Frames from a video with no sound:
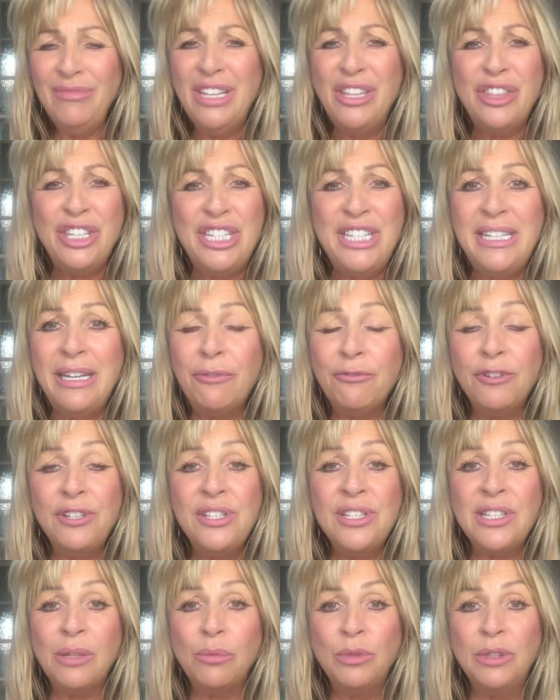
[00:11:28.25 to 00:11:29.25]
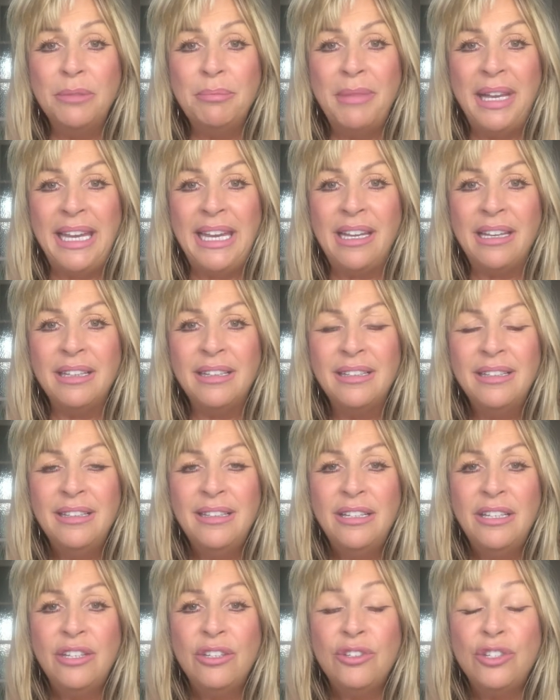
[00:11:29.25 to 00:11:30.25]
the difference it will make
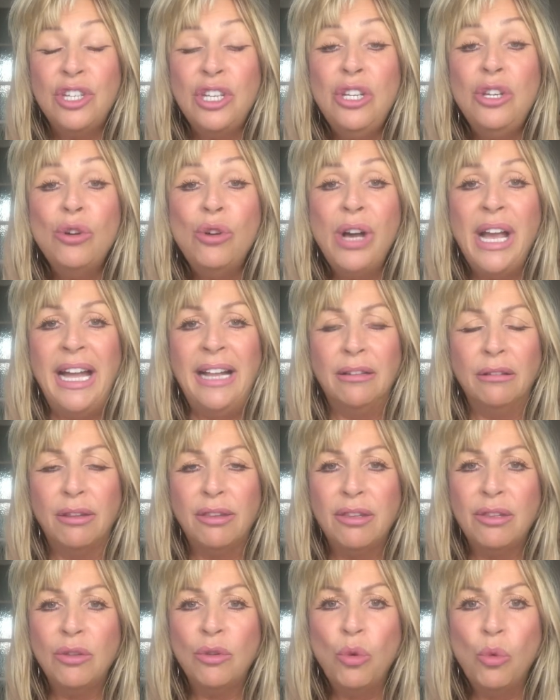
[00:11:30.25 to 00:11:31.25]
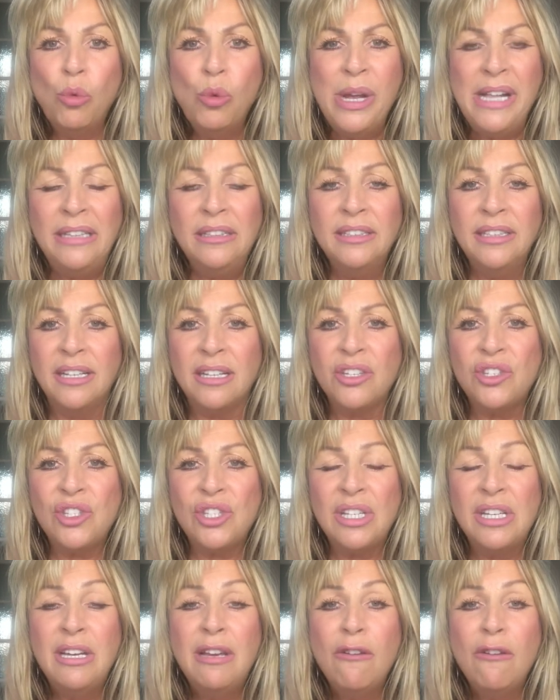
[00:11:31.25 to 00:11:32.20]
to your health, wellness,